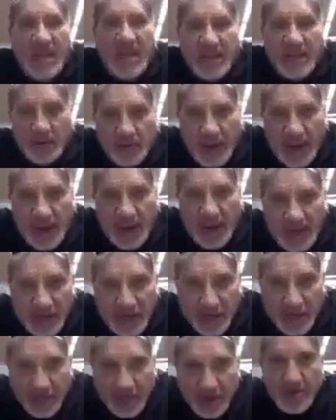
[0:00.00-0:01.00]

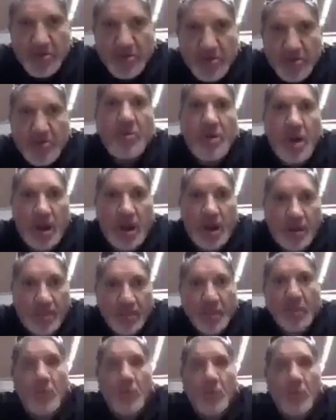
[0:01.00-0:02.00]
Generations to
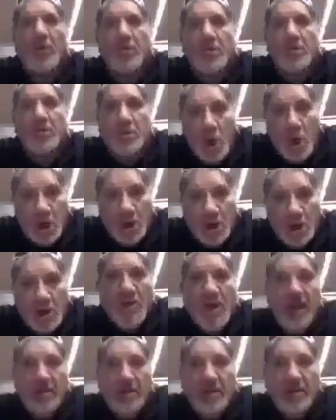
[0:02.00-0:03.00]
come will
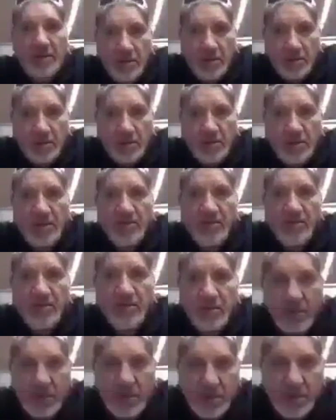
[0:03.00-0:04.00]
talk about you.
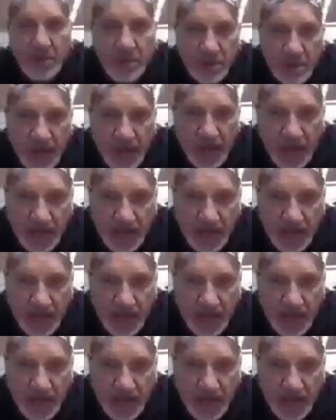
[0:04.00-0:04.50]
They will say